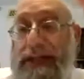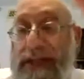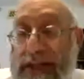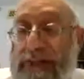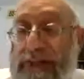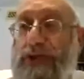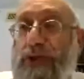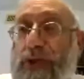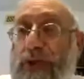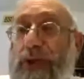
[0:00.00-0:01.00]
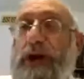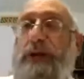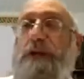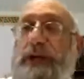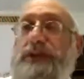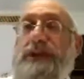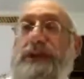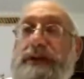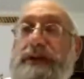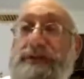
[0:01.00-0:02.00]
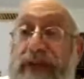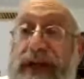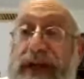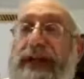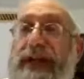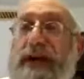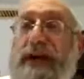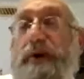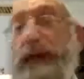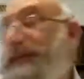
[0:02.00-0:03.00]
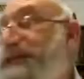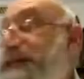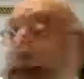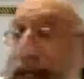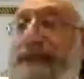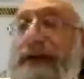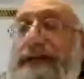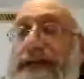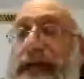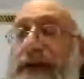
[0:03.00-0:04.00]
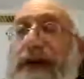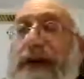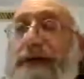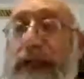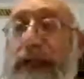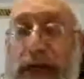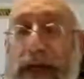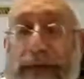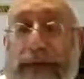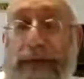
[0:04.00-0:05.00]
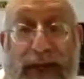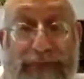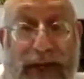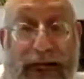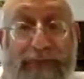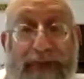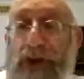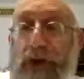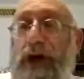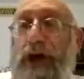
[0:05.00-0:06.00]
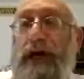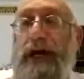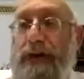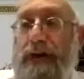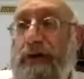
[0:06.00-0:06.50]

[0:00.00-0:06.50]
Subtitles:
Masuda, or each Kvias, or each non-Kvias, every time you eat, it's Mechayiv its own bracha achrona.